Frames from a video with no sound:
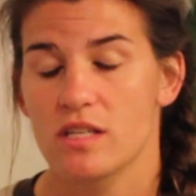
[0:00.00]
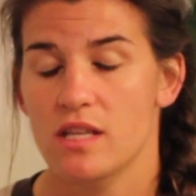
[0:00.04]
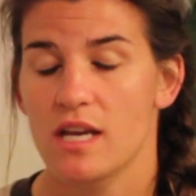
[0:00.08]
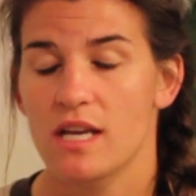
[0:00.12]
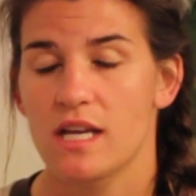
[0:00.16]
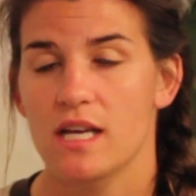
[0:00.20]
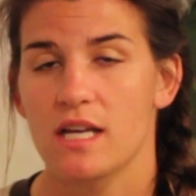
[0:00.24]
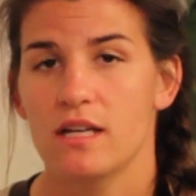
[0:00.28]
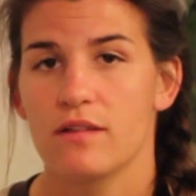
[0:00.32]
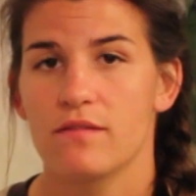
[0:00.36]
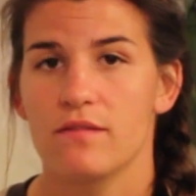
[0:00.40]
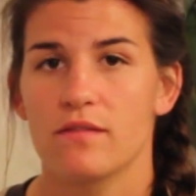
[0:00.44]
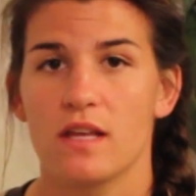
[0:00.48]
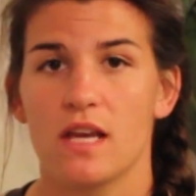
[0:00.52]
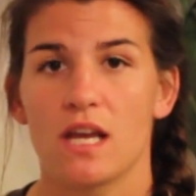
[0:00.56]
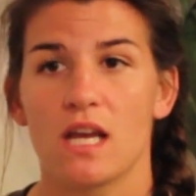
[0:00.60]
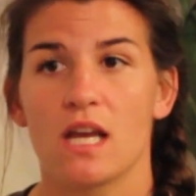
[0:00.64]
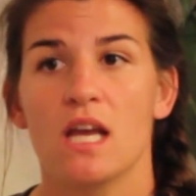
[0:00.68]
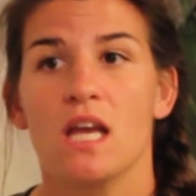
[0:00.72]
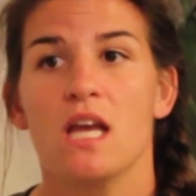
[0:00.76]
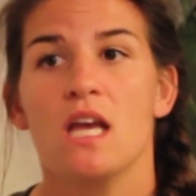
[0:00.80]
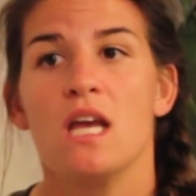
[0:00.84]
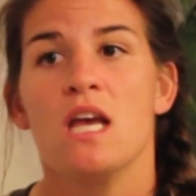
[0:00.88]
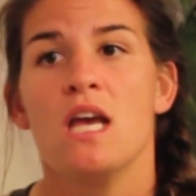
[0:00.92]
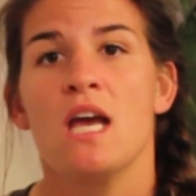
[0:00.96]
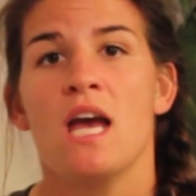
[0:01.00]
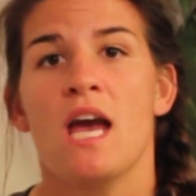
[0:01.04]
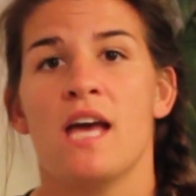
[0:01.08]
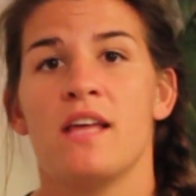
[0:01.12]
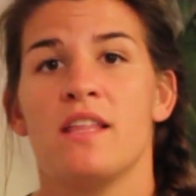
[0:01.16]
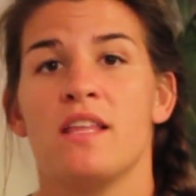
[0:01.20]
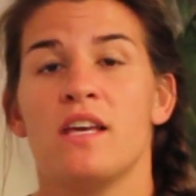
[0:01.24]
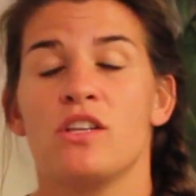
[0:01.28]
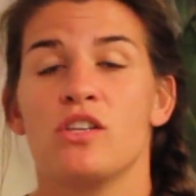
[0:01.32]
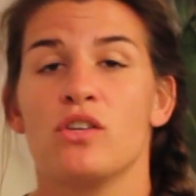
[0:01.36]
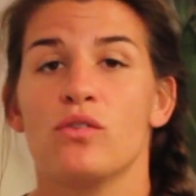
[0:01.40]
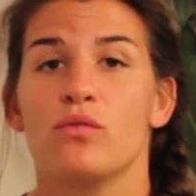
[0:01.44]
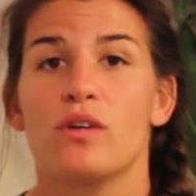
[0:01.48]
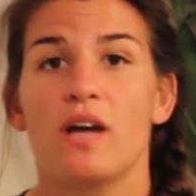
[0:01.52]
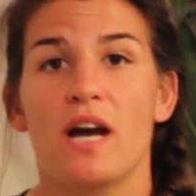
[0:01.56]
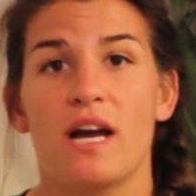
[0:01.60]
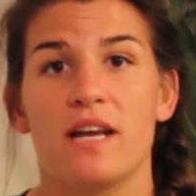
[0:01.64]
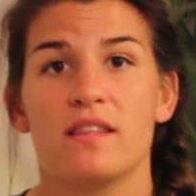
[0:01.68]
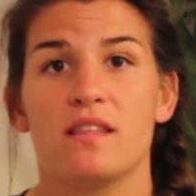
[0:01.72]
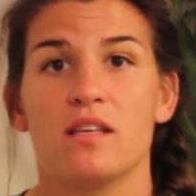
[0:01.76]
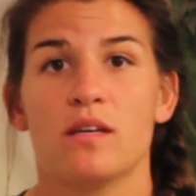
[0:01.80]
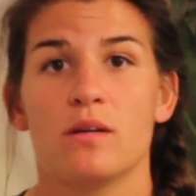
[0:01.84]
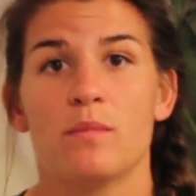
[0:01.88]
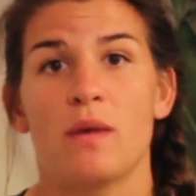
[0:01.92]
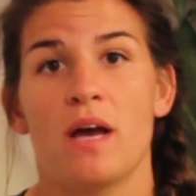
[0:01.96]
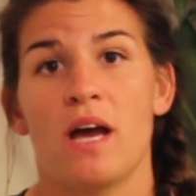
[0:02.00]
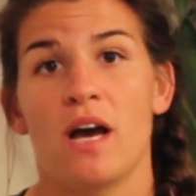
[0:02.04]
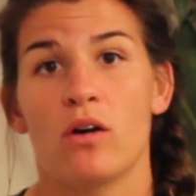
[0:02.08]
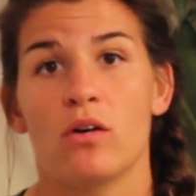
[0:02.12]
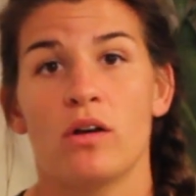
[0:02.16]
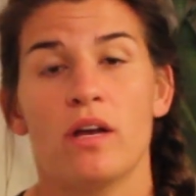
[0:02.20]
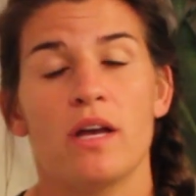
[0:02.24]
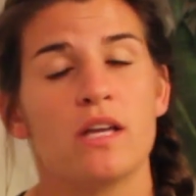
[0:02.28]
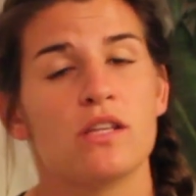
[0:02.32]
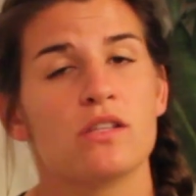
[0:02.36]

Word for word: and that kind of thing, and then you guide them out.